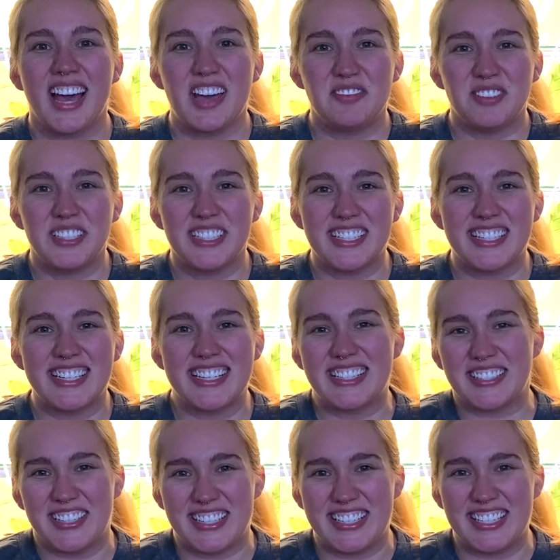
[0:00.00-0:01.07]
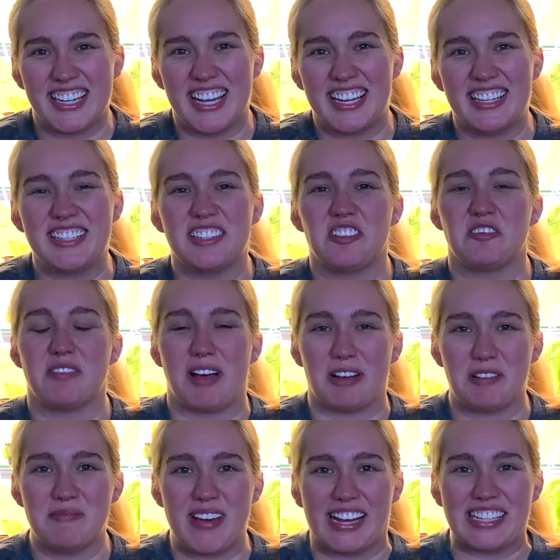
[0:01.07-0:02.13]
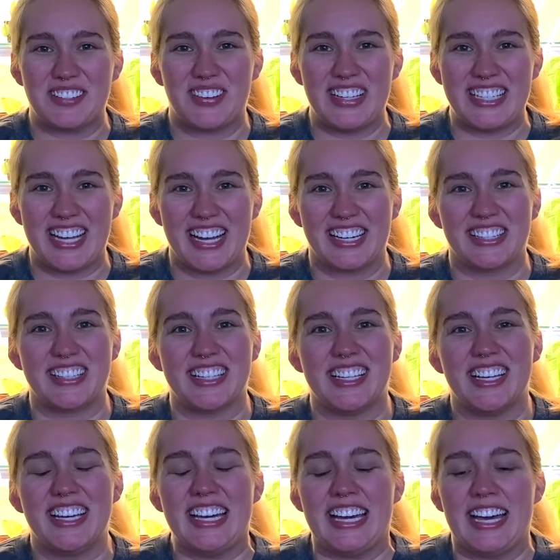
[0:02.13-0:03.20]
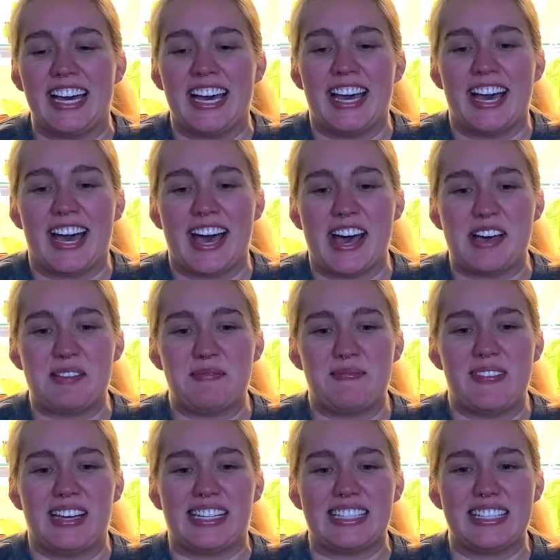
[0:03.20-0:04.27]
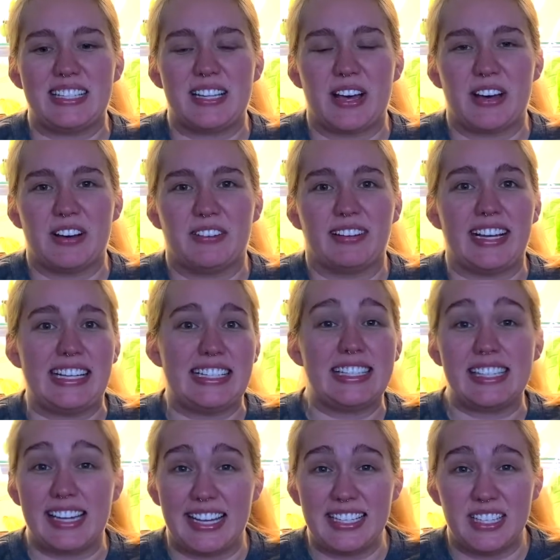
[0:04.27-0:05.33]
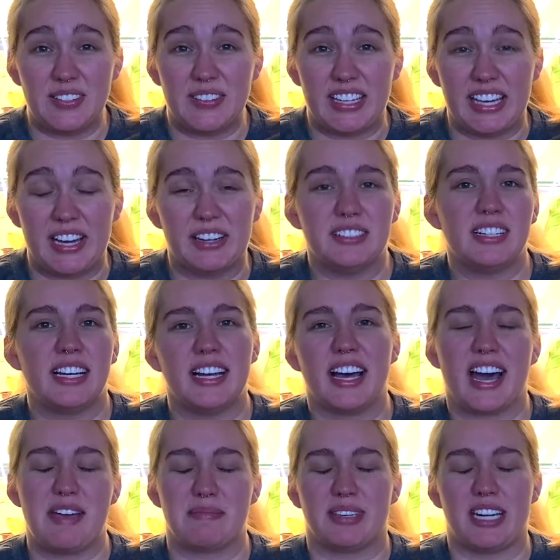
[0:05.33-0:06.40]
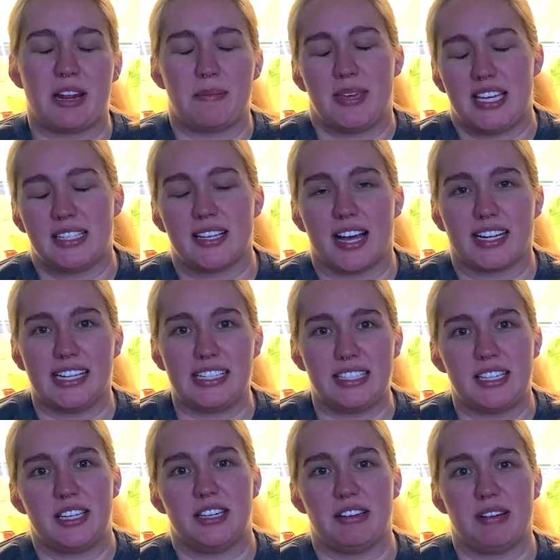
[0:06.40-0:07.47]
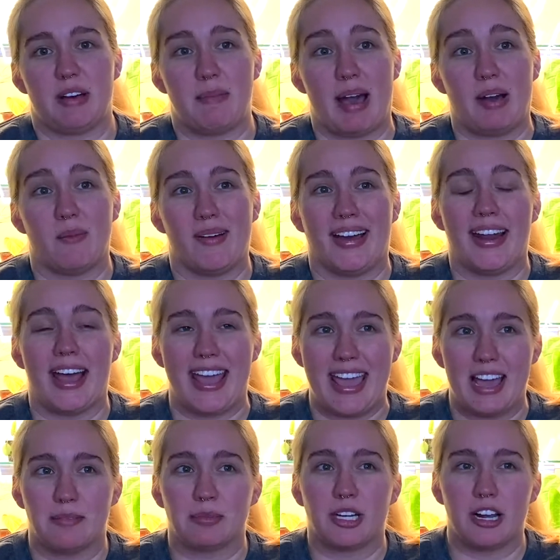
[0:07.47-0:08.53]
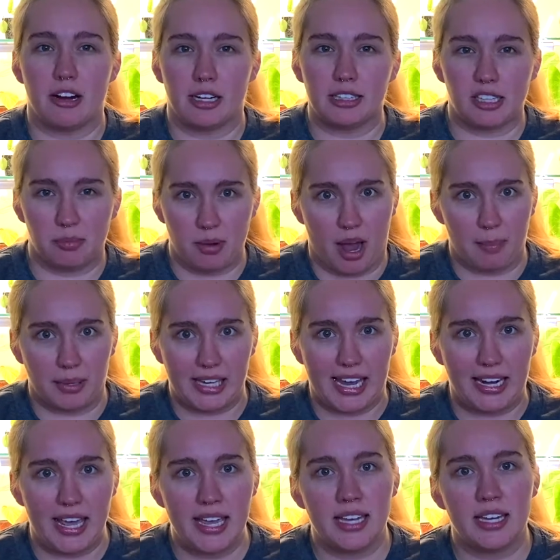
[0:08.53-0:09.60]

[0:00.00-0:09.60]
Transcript: folks, it's Crystalline. Welcome back to my channel. So in today's video, I'm going to be talking to you about what I am currently propagating.